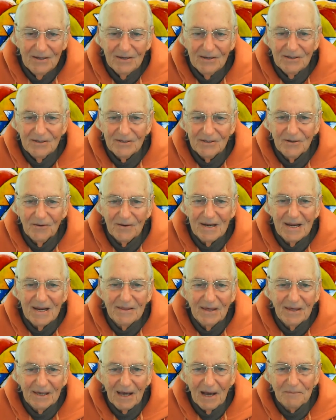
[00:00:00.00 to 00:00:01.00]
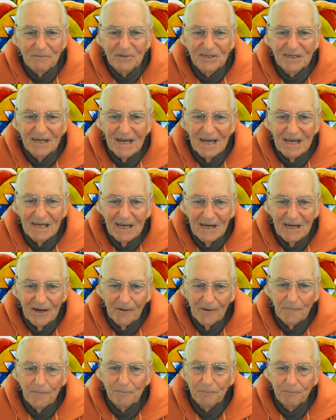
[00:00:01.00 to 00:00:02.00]
So anything I'm saying
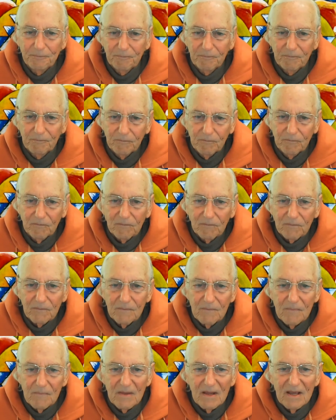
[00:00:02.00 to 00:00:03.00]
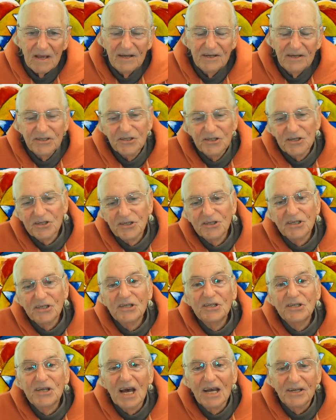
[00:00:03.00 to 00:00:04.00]
here is just
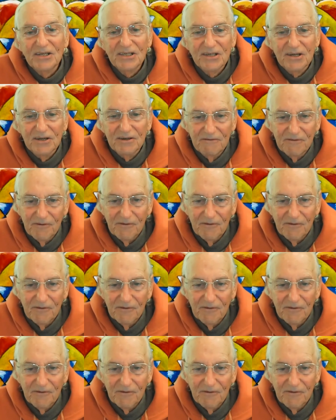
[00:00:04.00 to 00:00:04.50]
suggestive